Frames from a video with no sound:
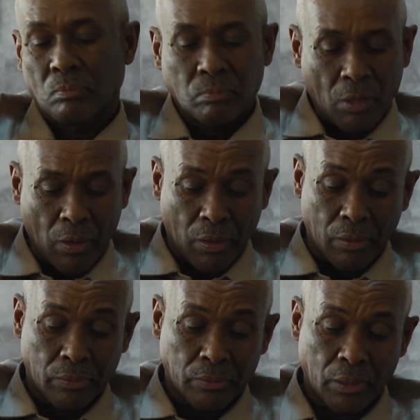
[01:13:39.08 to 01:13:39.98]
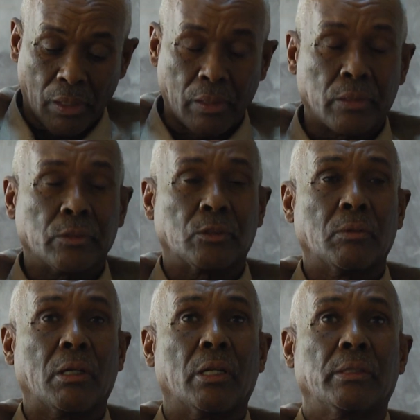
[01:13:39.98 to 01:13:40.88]
Yes. Somaliland
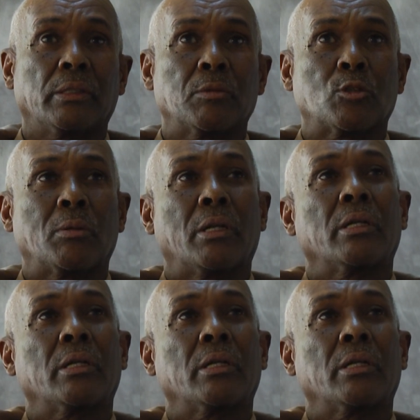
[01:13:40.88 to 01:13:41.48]
Force, yes.